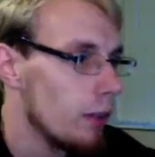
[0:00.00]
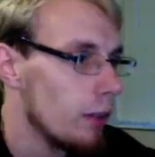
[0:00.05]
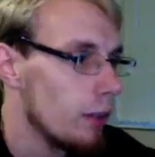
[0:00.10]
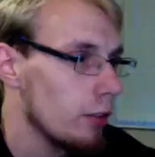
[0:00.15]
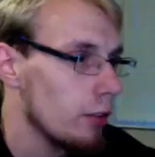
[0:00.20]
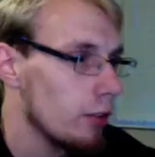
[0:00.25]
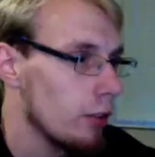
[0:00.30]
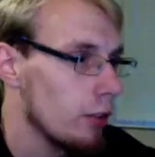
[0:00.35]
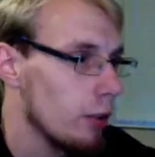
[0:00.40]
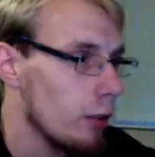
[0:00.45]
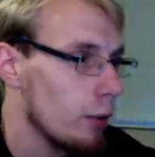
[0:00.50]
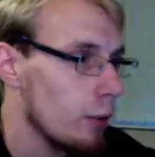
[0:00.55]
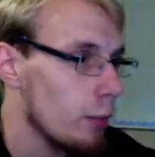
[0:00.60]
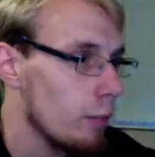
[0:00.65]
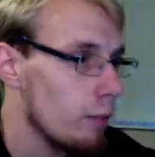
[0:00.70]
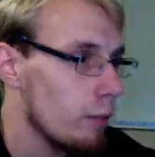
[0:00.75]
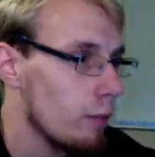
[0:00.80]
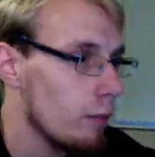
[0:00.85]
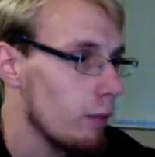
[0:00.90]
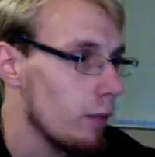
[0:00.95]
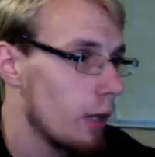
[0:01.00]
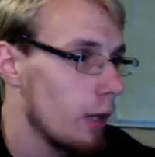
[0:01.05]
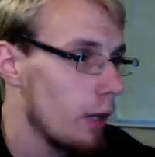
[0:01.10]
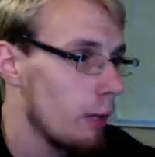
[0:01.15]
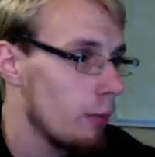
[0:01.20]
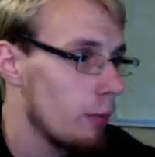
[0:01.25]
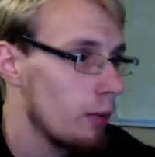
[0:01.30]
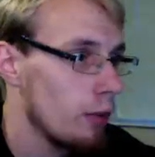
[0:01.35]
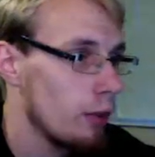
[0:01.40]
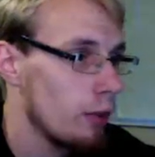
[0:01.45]
So
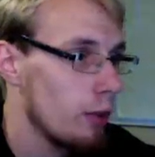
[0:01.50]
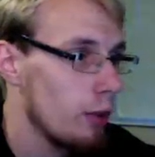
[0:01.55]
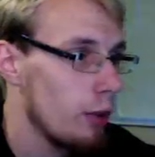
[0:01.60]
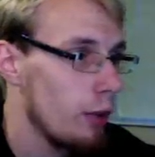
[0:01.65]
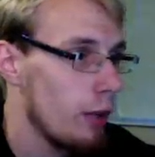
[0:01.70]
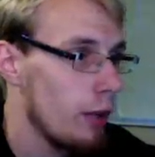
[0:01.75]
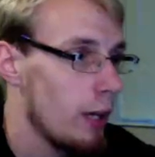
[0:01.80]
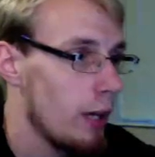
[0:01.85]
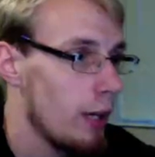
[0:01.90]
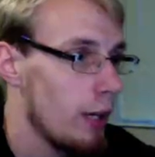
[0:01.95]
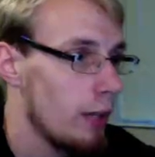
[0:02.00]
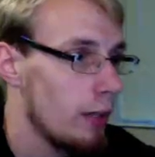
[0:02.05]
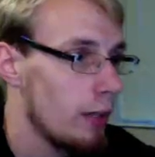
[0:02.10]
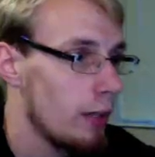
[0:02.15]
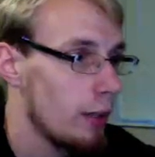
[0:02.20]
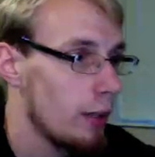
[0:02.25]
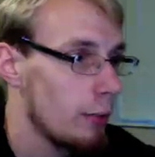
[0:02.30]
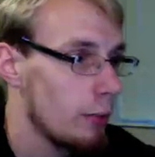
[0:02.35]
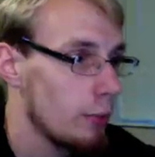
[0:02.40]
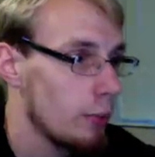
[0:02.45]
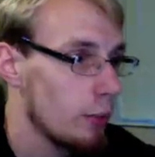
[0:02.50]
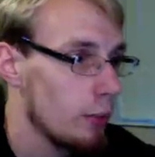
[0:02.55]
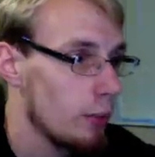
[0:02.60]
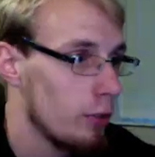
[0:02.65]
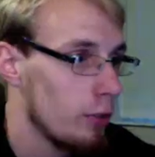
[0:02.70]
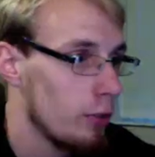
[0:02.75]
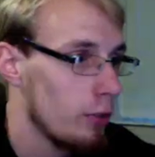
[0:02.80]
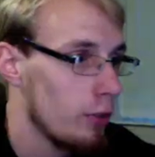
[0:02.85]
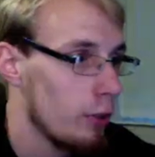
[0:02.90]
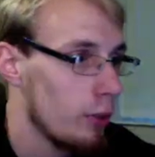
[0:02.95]
I'm just going to go ahead and I'm going to
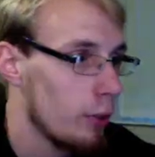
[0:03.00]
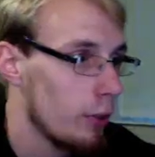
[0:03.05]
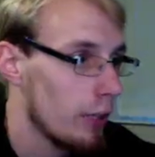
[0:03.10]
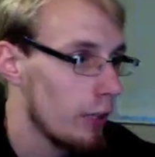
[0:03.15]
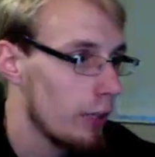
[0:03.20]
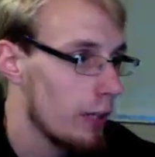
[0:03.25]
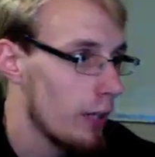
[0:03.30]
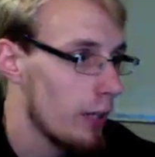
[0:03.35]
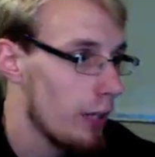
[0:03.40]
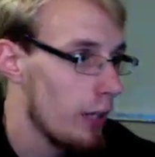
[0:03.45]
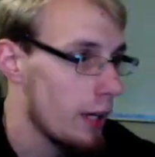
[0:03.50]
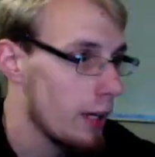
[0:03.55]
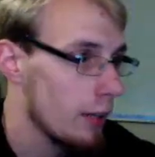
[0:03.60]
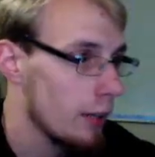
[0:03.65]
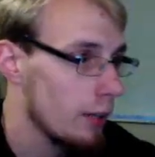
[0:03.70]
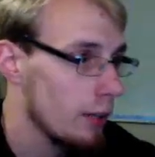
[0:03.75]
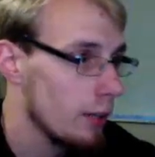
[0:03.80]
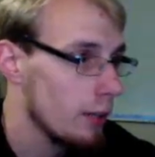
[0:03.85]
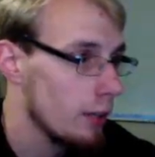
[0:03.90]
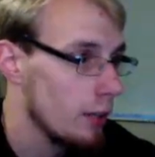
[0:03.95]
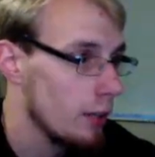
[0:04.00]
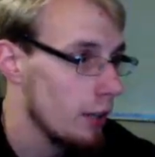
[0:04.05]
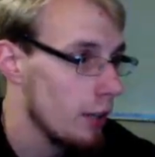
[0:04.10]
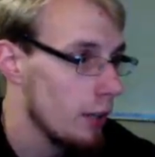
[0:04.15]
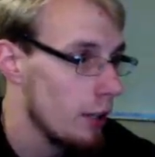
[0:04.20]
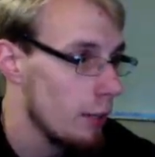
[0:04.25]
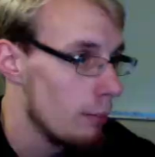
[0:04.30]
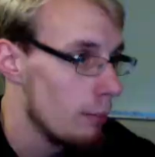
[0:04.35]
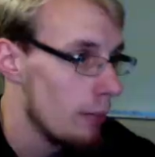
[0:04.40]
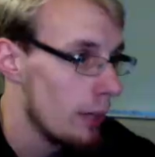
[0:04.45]
sew what I can,
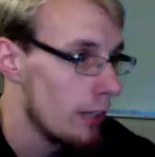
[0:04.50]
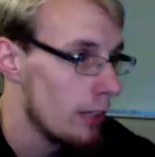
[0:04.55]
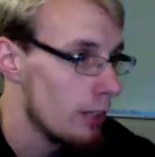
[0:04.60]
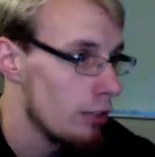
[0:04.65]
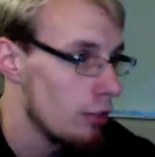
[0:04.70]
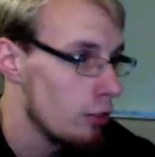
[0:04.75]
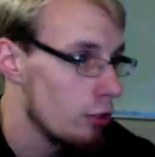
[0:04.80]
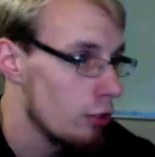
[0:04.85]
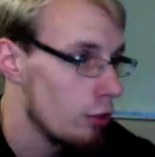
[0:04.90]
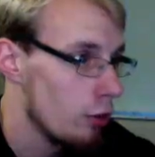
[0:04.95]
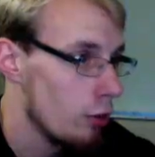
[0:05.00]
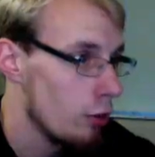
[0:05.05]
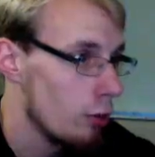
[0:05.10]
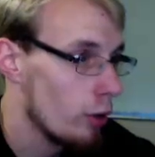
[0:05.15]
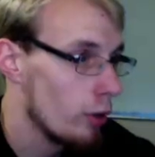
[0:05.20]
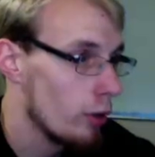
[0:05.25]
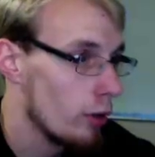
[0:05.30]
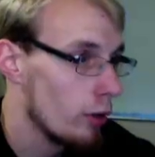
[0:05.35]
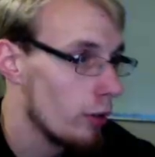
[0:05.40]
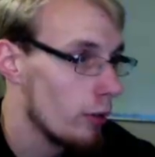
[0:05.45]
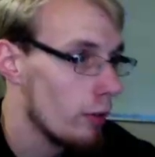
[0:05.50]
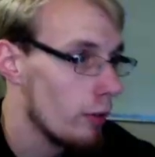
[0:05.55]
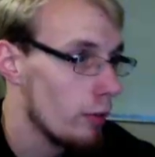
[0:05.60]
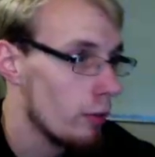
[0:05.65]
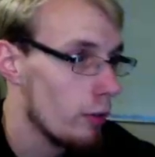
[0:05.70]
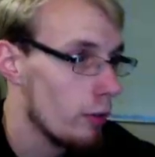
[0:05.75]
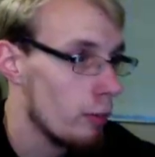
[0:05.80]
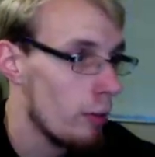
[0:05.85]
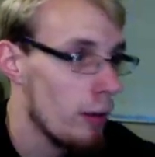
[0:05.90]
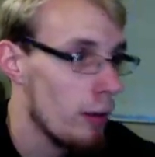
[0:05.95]
making sure
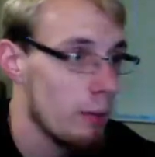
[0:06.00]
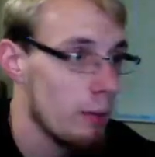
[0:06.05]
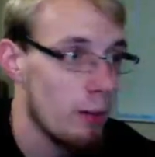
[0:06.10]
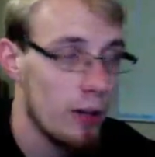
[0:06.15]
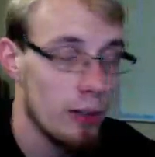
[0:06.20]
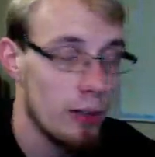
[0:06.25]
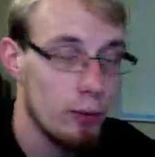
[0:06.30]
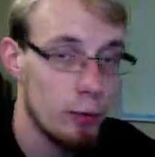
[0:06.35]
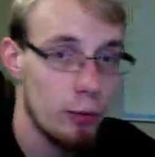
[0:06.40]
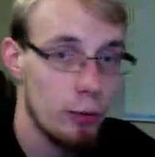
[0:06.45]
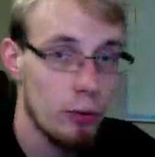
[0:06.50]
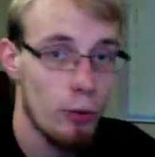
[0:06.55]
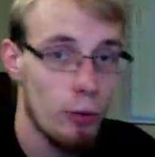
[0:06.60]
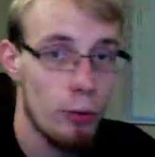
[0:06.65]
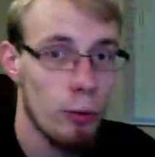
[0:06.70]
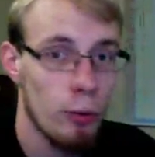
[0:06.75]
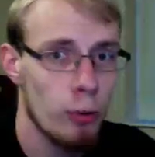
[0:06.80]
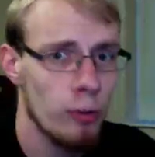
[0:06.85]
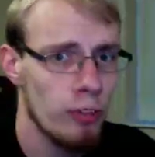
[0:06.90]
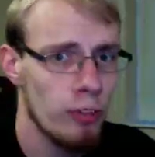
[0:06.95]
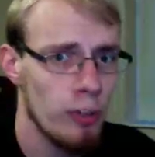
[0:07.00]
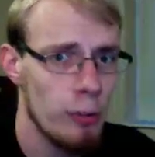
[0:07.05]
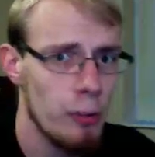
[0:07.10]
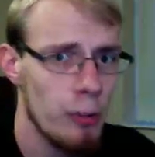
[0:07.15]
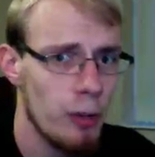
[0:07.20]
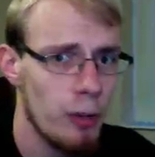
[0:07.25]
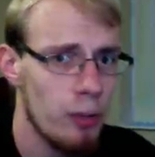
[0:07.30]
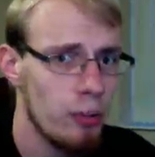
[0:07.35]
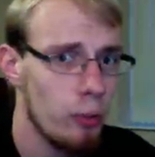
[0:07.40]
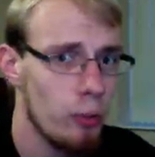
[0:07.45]
for Mudbox or
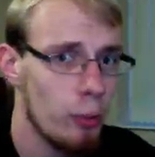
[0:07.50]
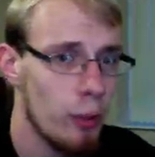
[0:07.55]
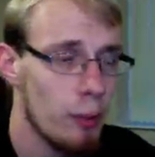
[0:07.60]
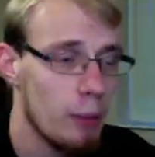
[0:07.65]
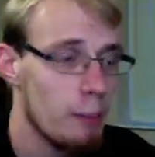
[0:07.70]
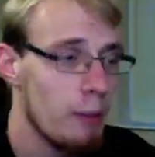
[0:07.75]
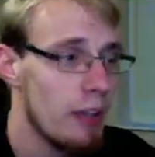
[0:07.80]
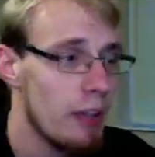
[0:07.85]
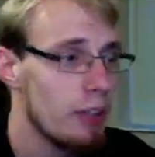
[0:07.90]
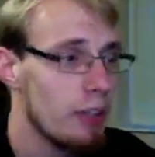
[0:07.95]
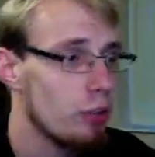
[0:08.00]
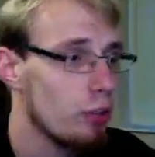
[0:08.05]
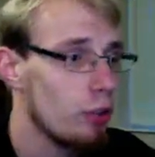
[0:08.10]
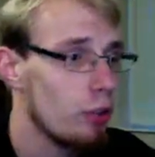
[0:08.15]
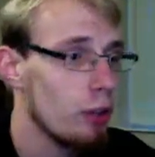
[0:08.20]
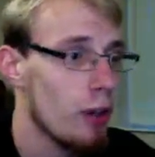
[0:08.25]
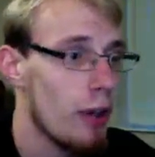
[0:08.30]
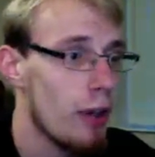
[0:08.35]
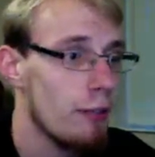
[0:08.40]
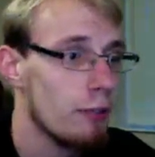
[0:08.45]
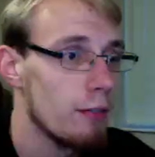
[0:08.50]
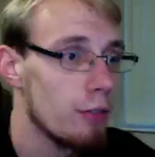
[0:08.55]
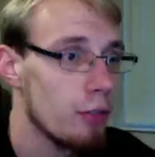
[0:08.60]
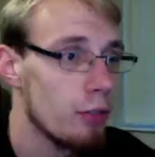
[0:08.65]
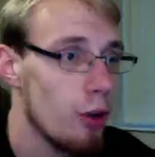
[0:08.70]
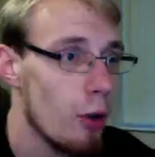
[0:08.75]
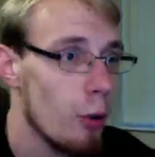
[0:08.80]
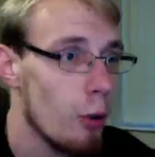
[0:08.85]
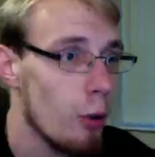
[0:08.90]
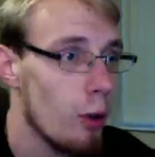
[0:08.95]
ZBrush you want to make sure you have
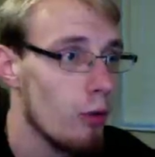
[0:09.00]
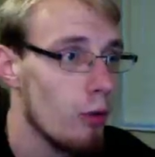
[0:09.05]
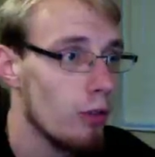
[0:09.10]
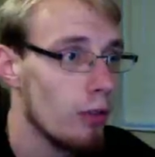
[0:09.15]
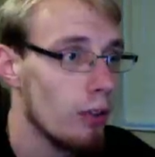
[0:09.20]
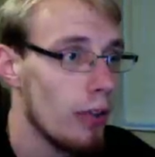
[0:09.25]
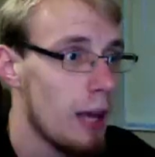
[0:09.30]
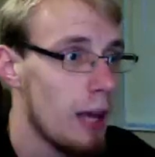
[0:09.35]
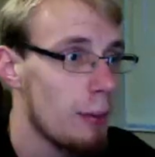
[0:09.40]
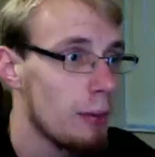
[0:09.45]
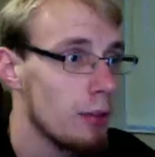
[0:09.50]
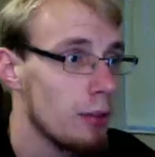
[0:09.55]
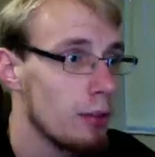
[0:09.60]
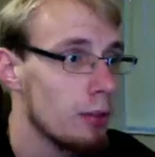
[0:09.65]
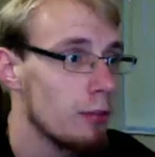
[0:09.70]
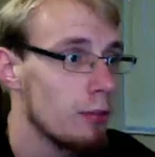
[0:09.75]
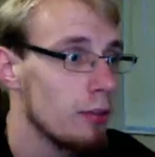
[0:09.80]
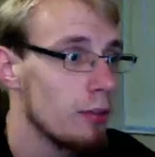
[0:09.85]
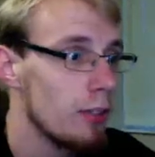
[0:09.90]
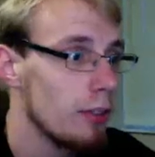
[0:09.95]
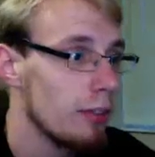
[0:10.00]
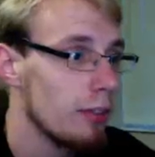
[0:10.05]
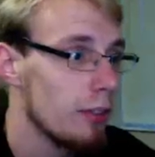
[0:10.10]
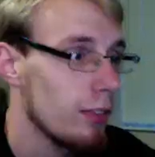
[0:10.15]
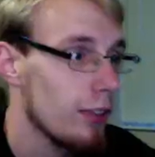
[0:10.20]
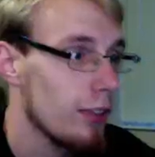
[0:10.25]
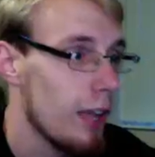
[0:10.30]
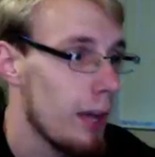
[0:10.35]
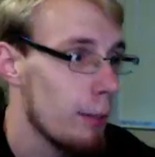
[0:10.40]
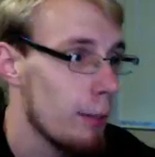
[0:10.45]
no overlapping UVs.
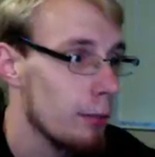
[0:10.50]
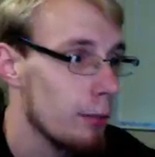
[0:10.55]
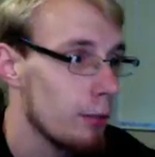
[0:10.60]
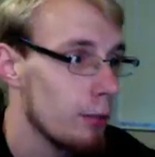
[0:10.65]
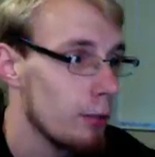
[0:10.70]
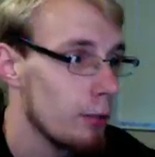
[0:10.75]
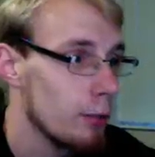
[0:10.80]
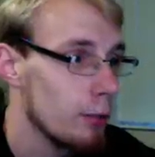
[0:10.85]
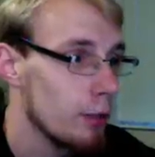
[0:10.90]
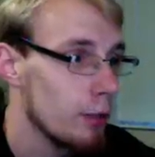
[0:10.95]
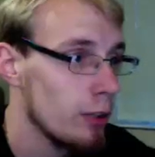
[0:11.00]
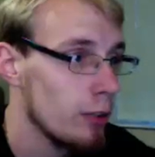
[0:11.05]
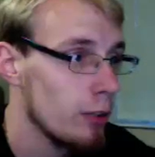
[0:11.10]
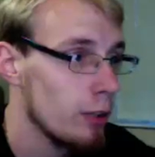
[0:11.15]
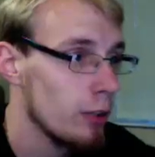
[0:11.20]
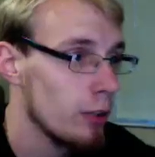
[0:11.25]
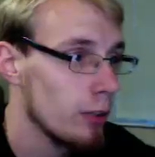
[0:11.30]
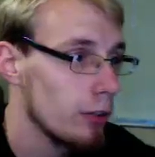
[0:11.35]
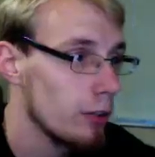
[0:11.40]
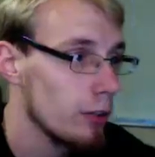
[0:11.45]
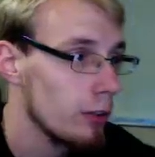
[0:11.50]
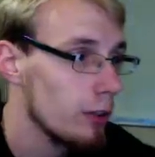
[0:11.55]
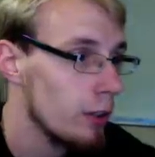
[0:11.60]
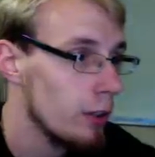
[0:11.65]
That's absolutely critical.